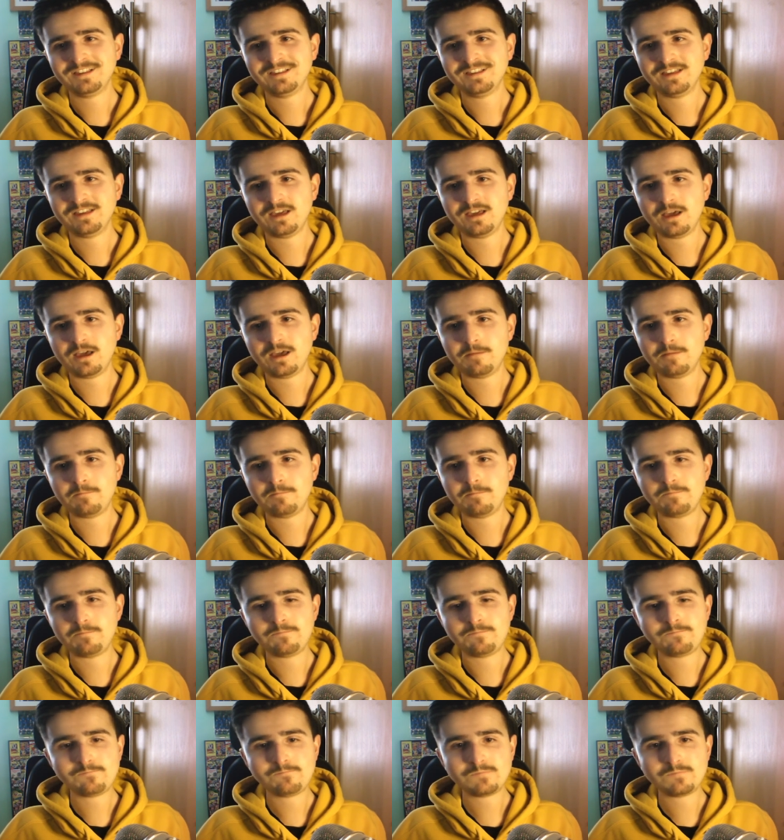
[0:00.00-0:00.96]

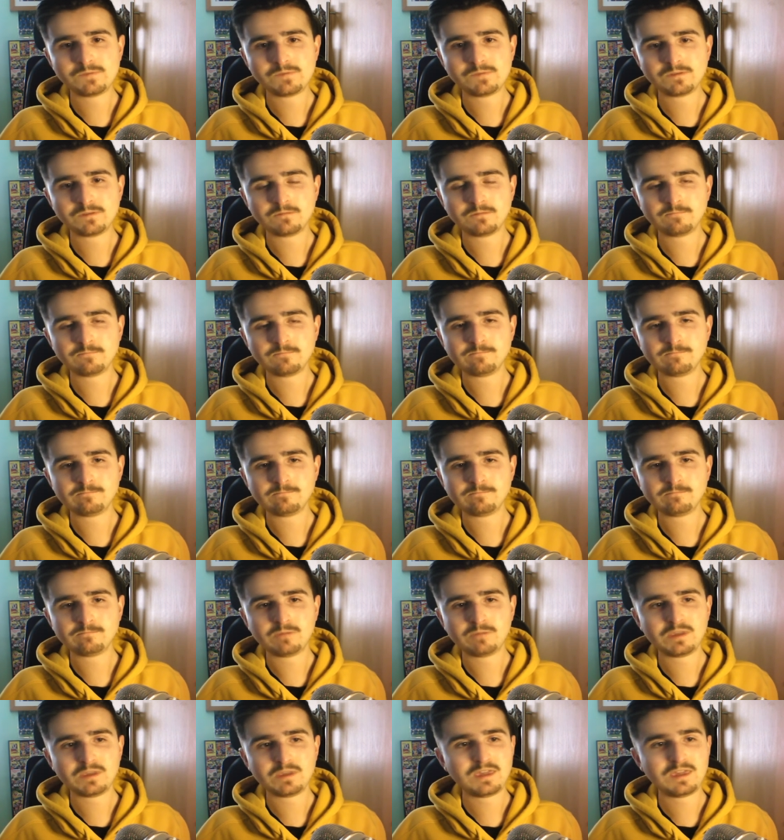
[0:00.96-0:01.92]

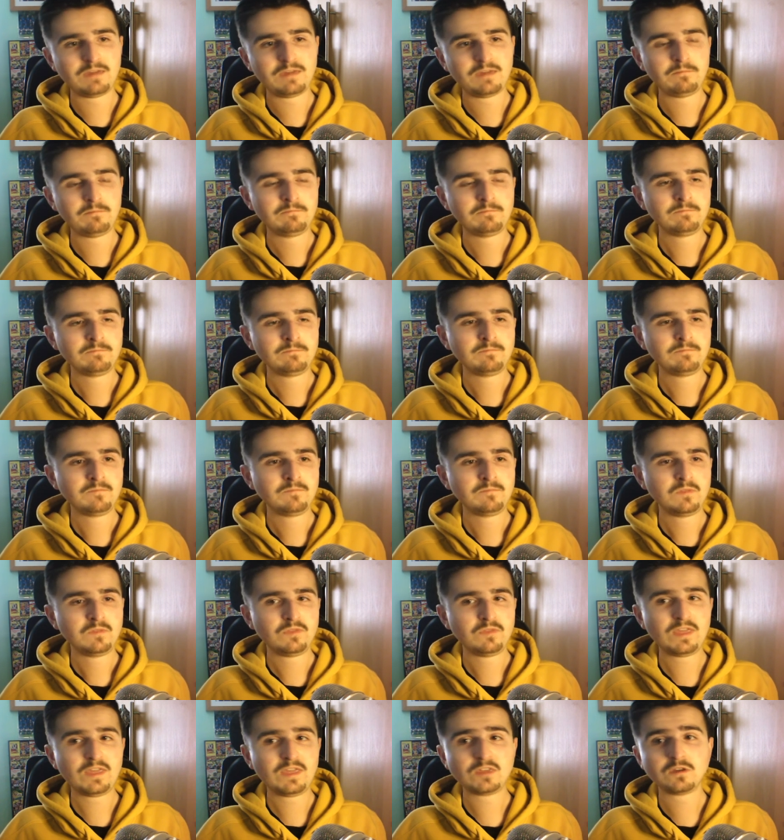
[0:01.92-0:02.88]
But yeah,
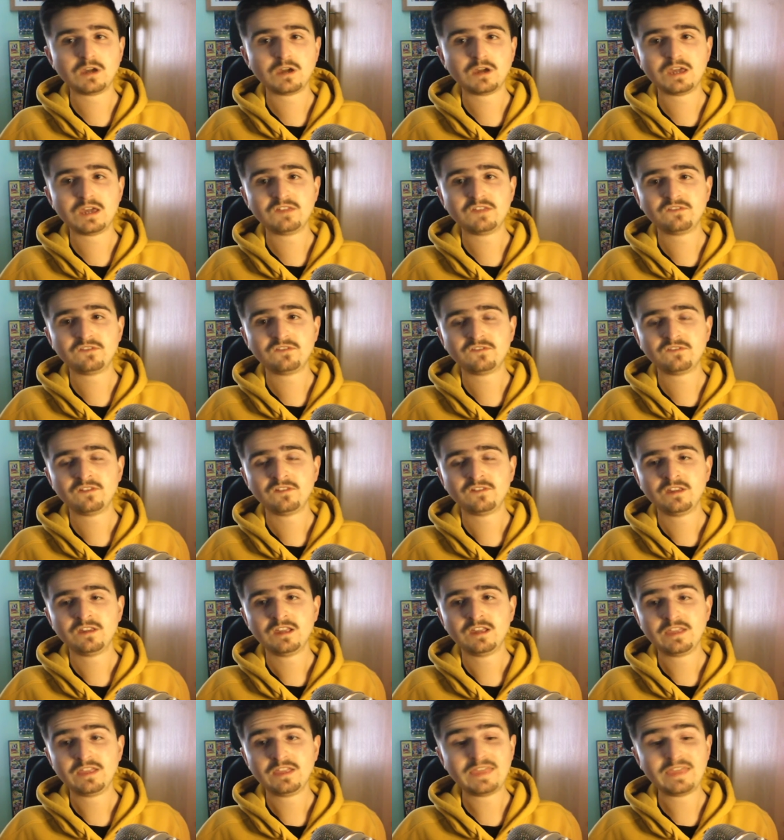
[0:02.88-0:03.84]
thank you guys.
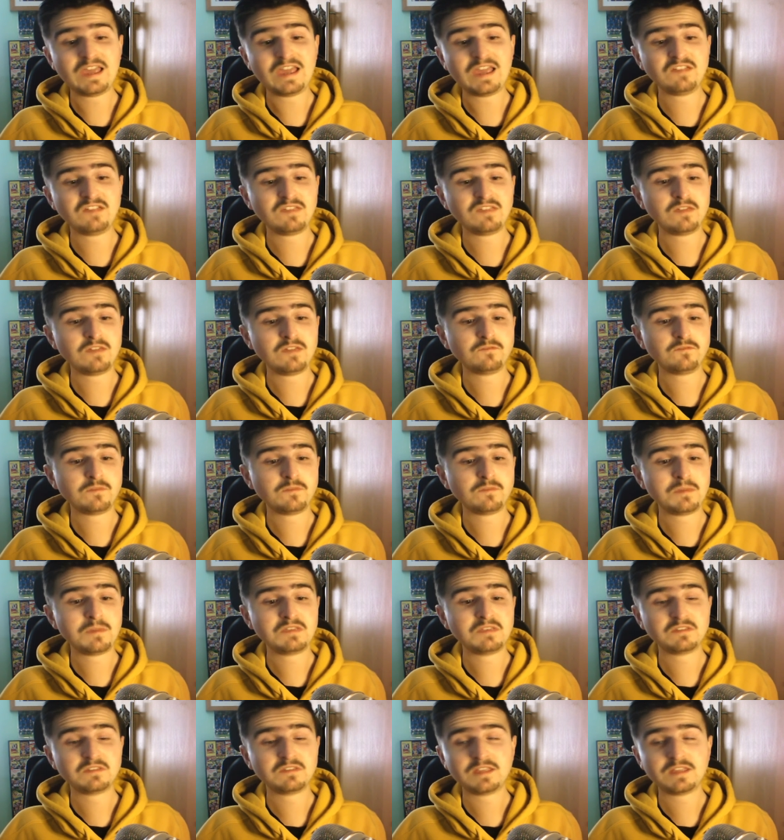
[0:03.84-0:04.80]
That is it for
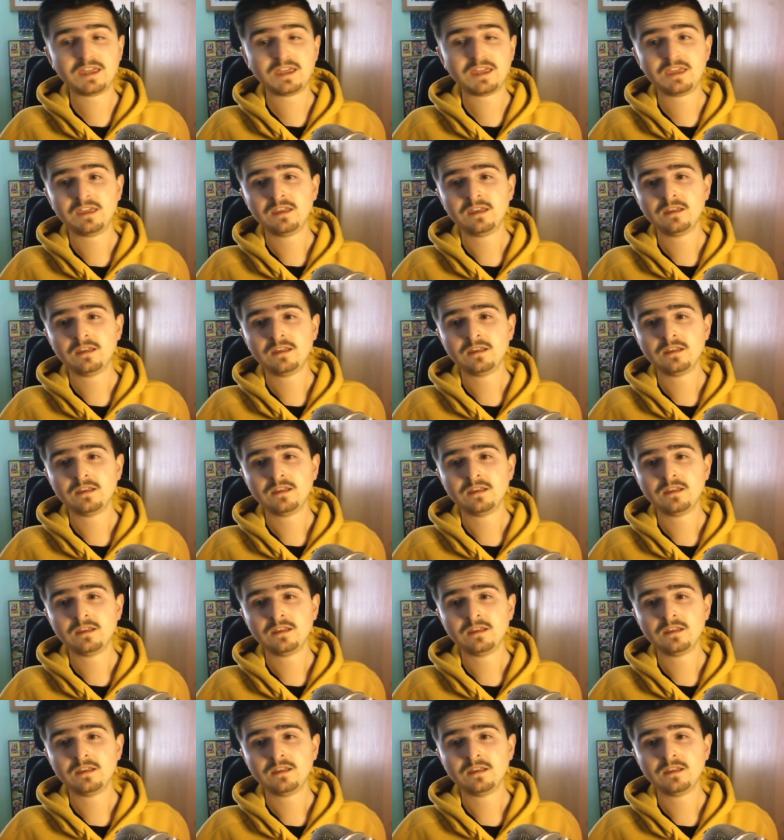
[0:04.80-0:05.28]
me today.